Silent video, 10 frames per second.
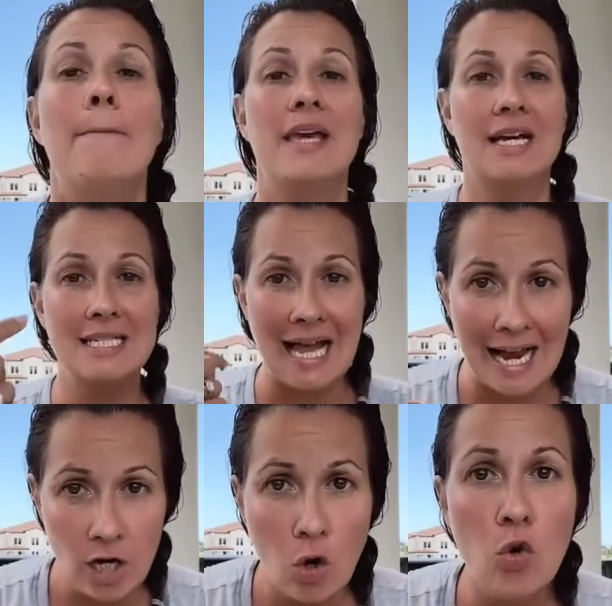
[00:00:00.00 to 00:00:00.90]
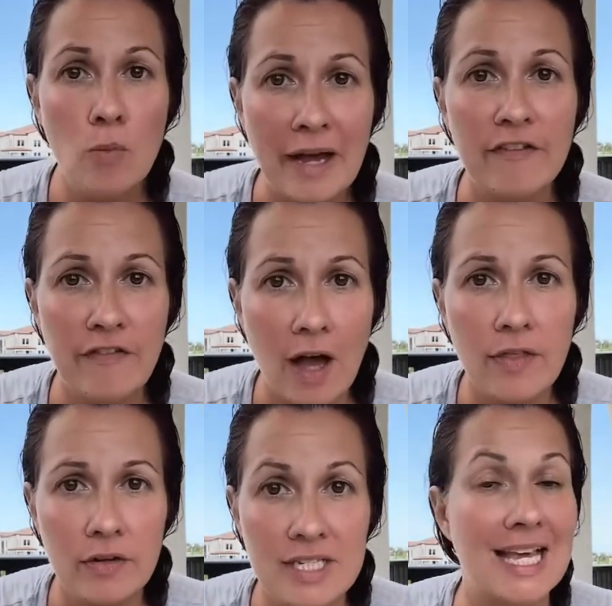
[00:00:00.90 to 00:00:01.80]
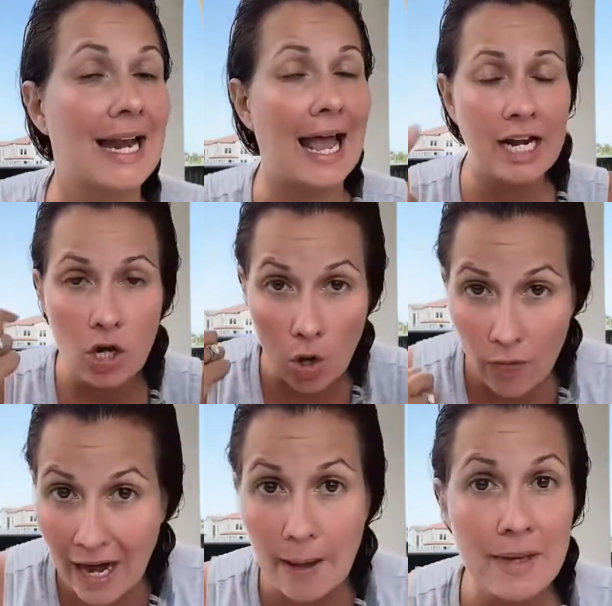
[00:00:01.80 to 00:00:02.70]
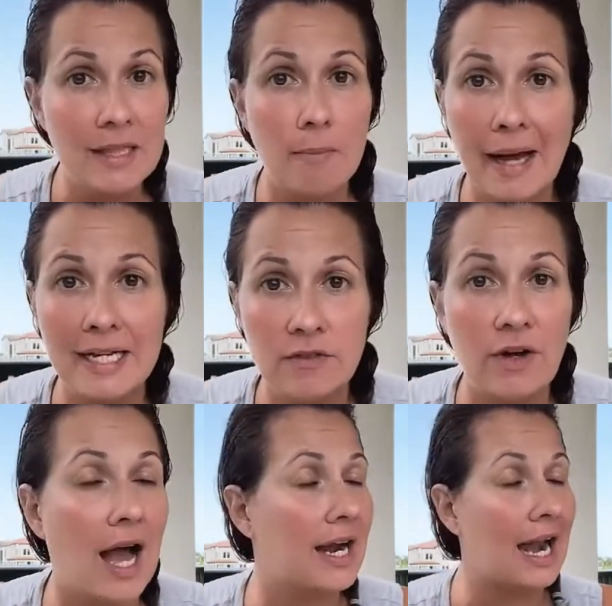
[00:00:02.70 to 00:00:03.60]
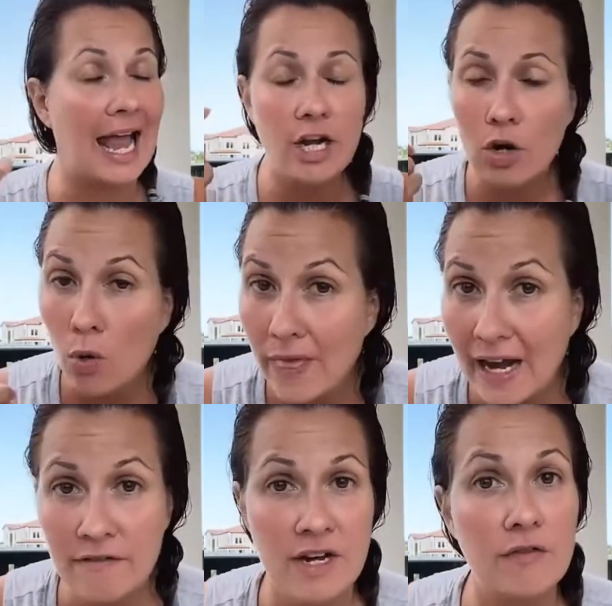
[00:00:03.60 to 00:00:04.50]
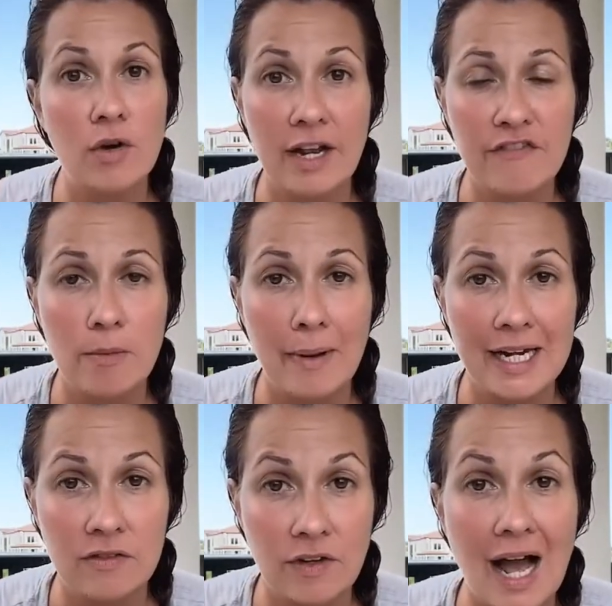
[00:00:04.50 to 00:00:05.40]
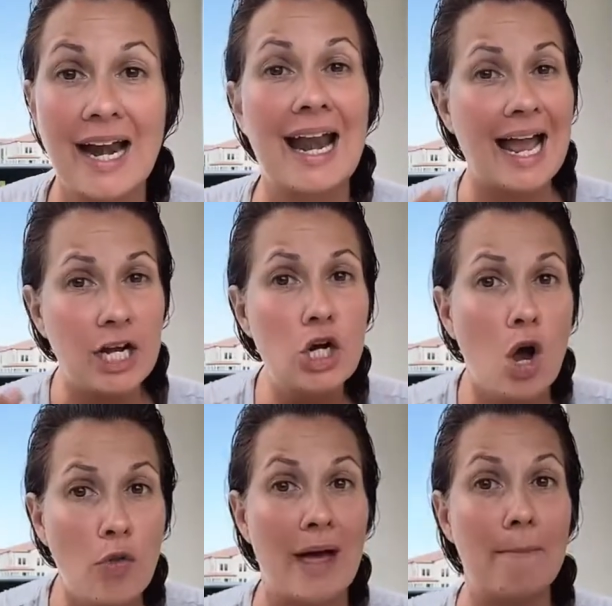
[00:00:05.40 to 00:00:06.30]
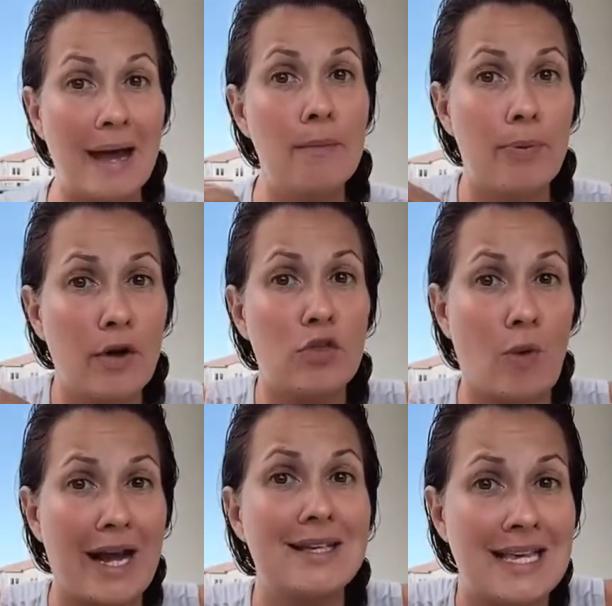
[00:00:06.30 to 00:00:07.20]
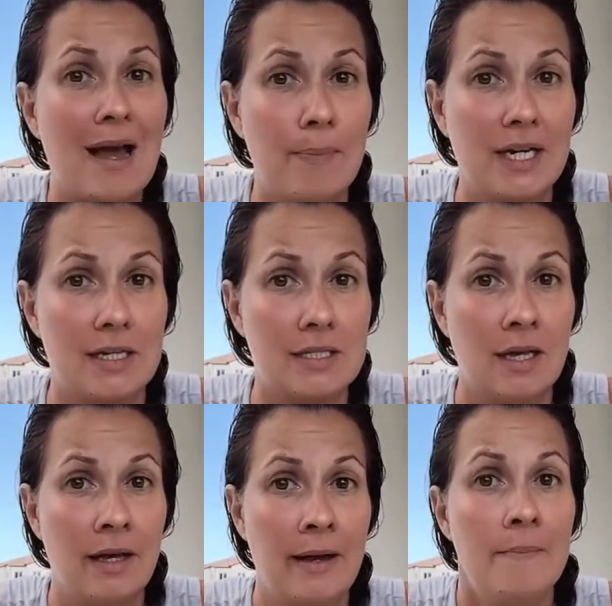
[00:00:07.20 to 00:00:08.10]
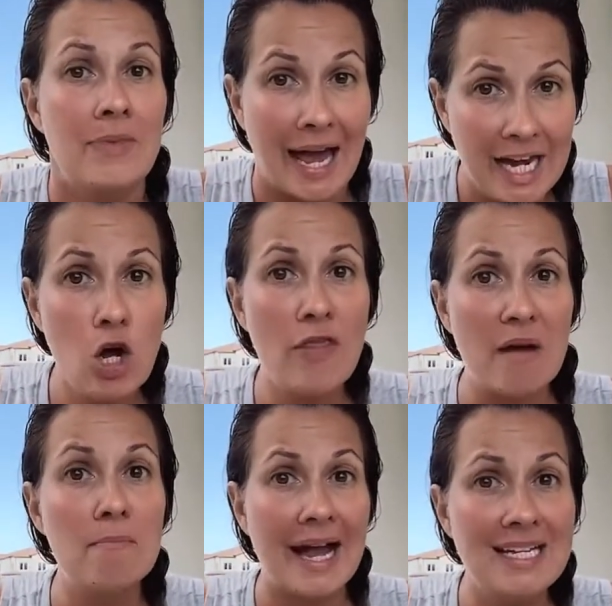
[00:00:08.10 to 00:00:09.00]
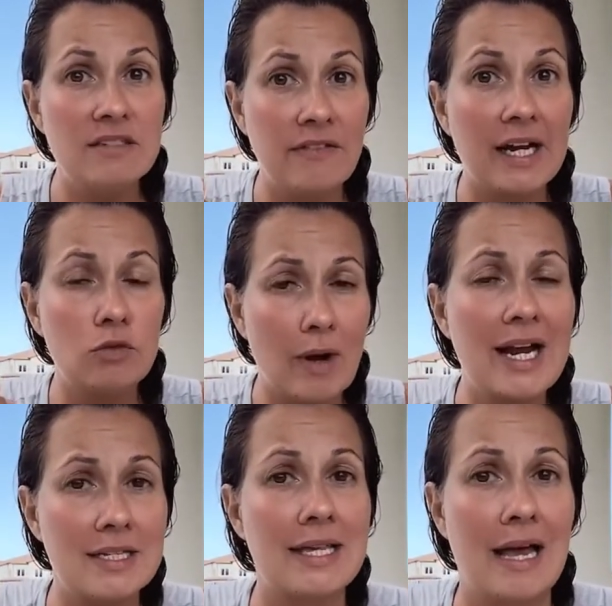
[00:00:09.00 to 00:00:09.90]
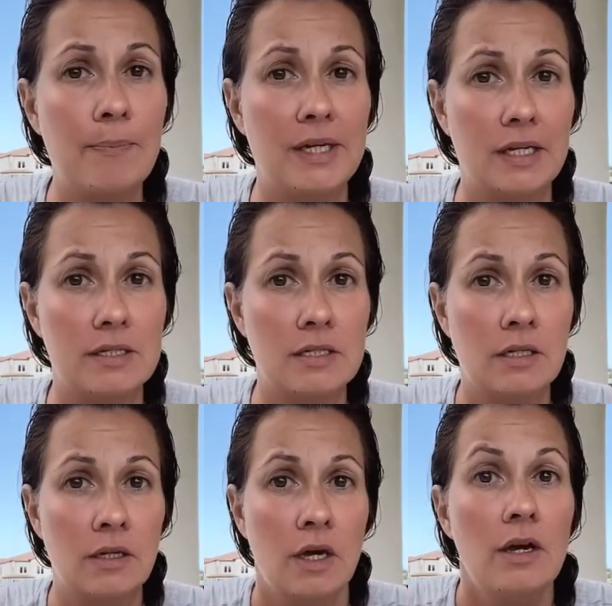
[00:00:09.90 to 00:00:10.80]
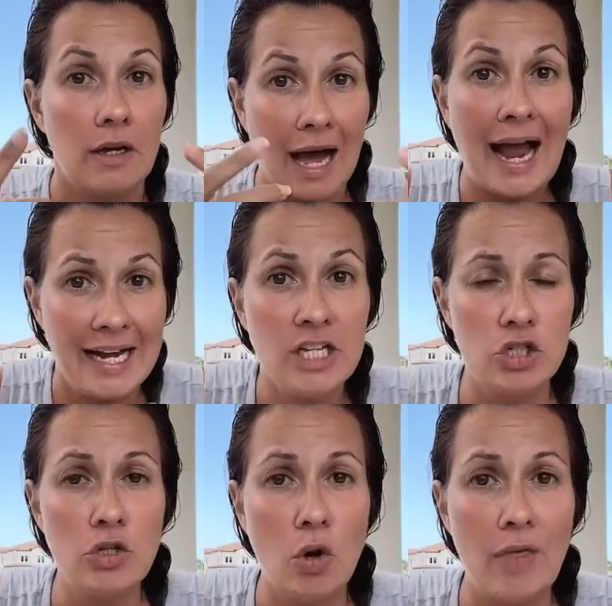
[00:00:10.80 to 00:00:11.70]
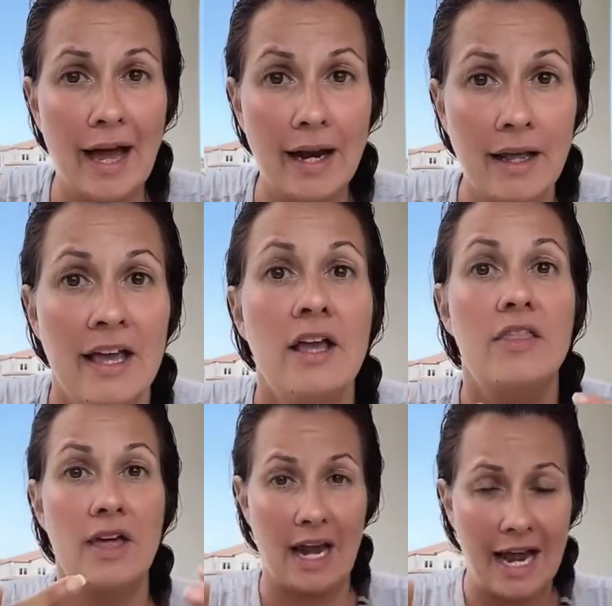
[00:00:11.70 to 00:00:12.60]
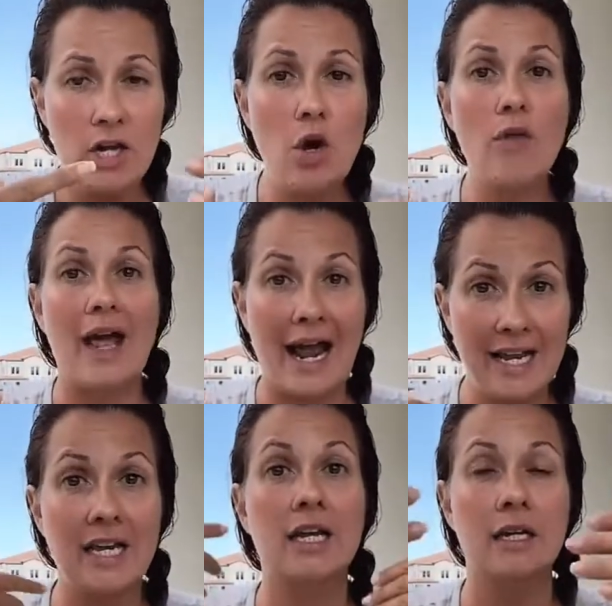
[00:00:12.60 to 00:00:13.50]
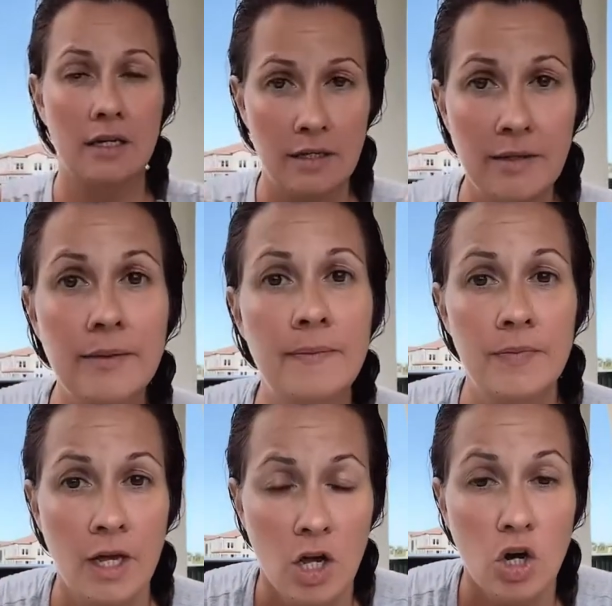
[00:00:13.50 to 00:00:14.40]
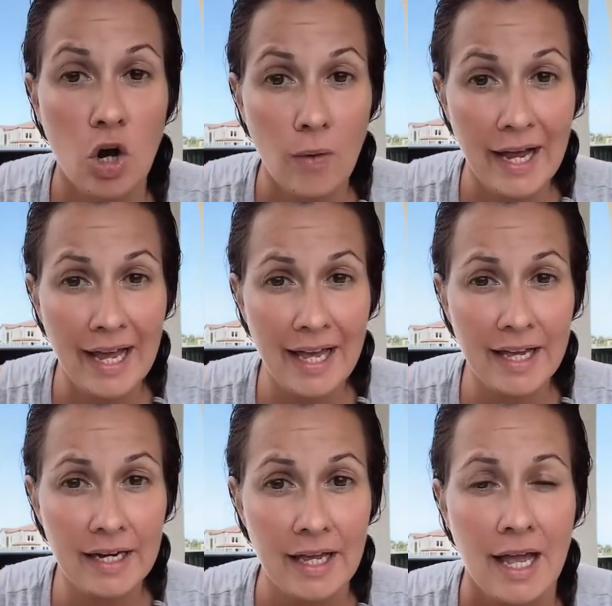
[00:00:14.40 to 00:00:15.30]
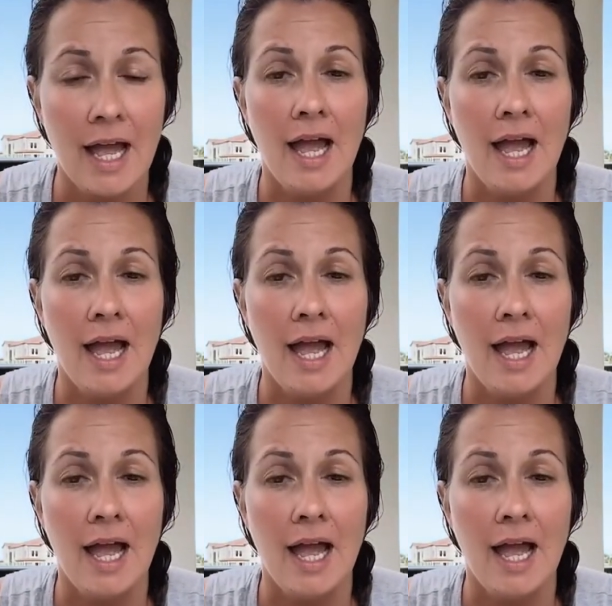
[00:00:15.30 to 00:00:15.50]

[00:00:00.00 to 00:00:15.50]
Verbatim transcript: because I know who my father is and I know that I'm in the mind of God and I know that I've never left the mind of God and I know that my birthright is happiness. I know that my divine right is happiness. I need to know that. Then I know that I can go ahead